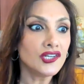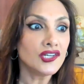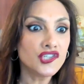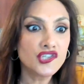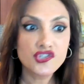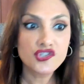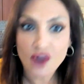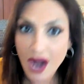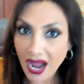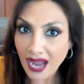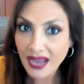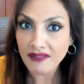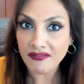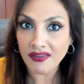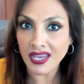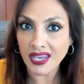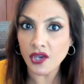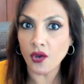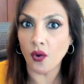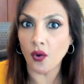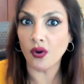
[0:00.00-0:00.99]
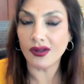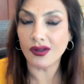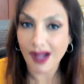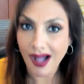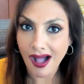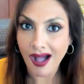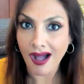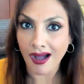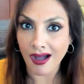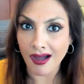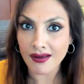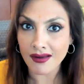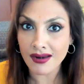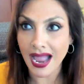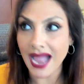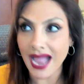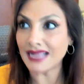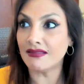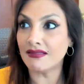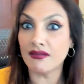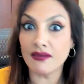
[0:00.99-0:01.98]
driving your car
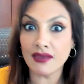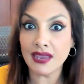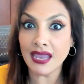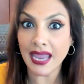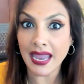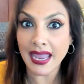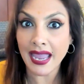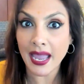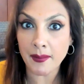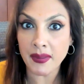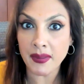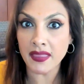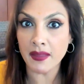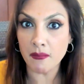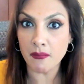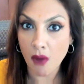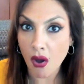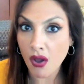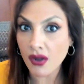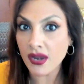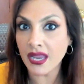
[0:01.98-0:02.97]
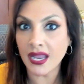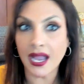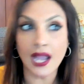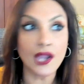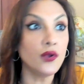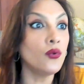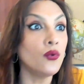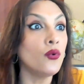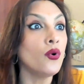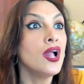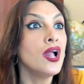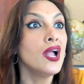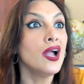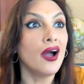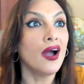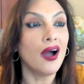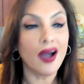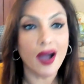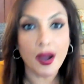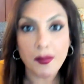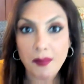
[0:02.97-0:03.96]
at 3 a.m. in the morning? Are you
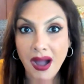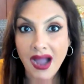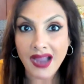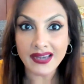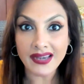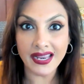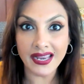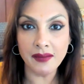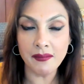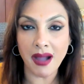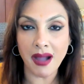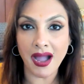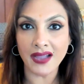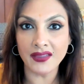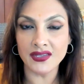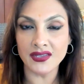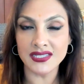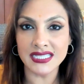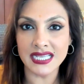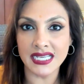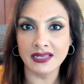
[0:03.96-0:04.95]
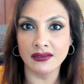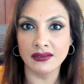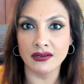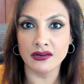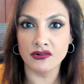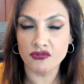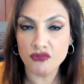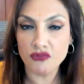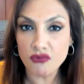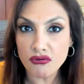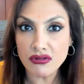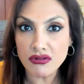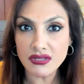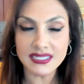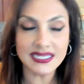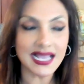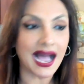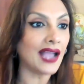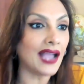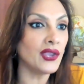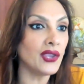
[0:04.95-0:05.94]
abiding by the signal
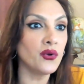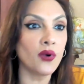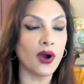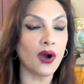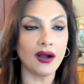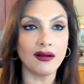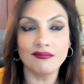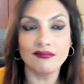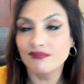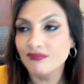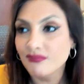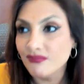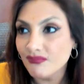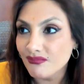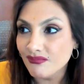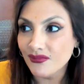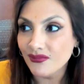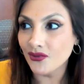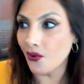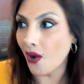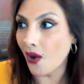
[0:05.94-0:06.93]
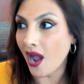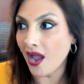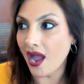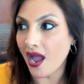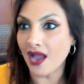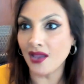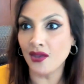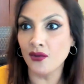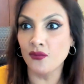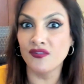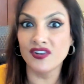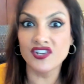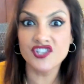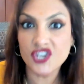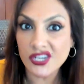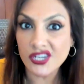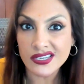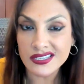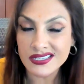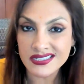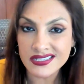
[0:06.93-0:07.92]
rules? Are you
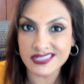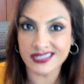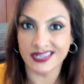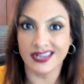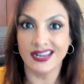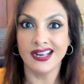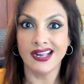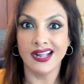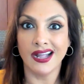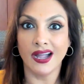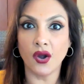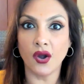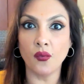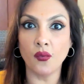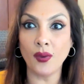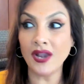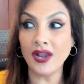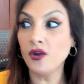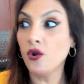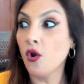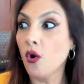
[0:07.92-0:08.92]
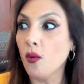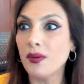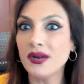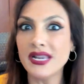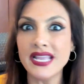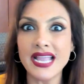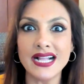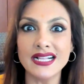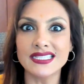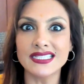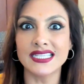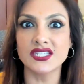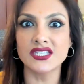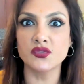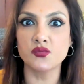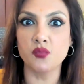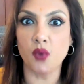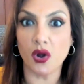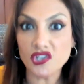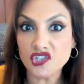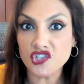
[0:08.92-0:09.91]
vigilant when nobody else is
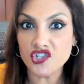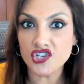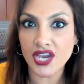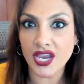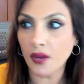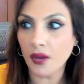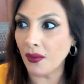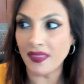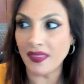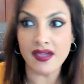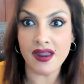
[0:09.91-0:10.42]
watching, when